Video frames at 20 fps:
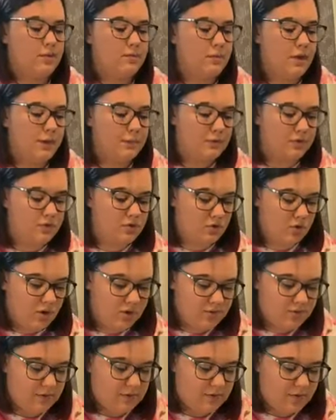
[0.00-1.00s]
paper
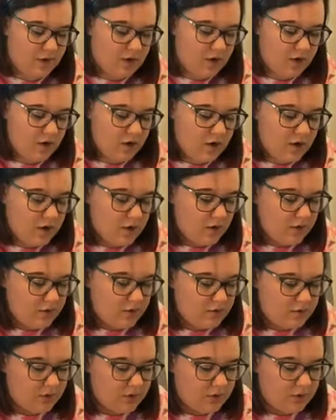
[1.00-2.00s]
straws up here.
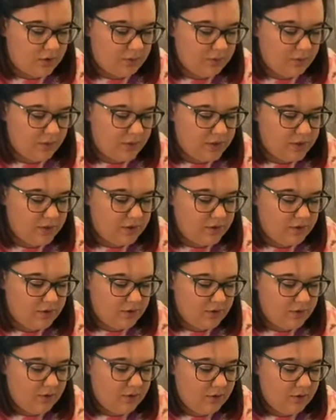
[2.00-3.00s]
So what I'm going to
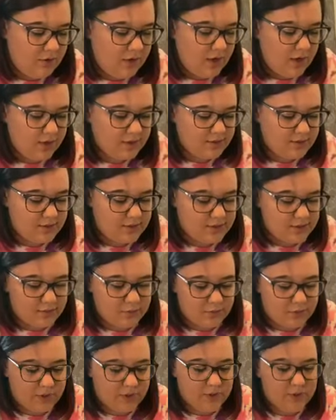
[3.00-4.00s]
do next is
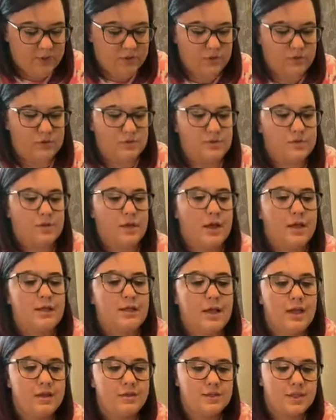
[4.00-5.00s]
I'm going to slide
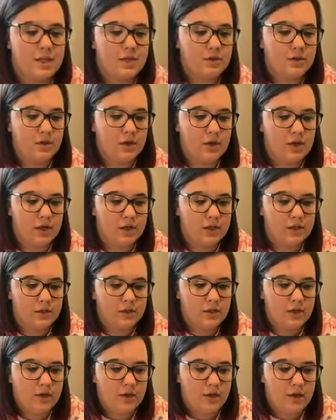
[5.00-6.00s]
that down on.
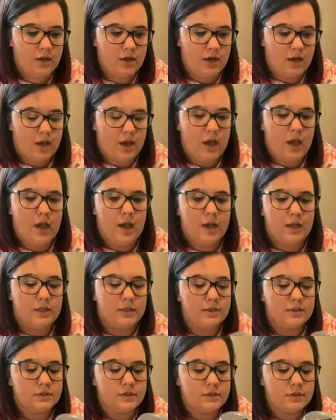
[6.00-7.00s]

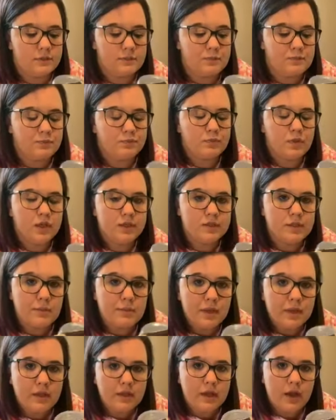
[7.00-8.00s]
And
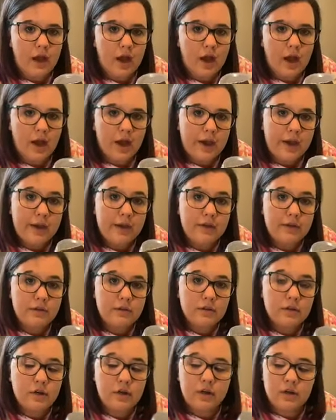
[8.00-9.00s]
something that I
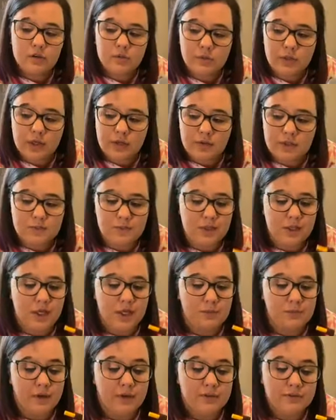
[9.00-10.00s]
learned when I was
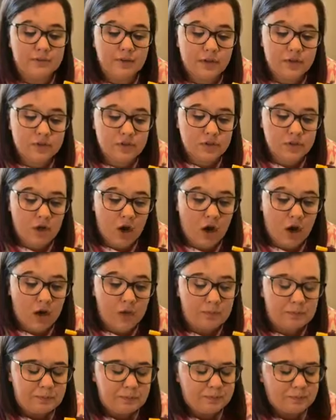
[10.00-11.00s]
making my first
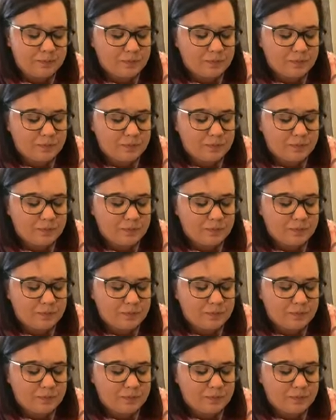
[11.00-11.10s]
car